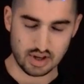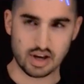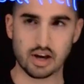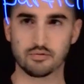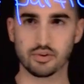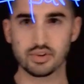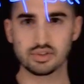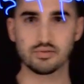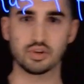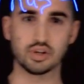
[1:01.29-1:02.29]
And for this
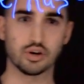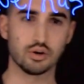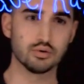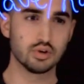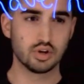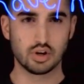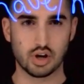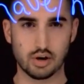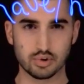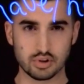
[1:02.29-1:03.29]
video,
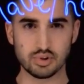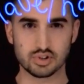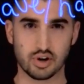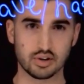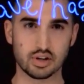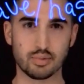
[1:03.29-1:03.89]
I'm going to be talking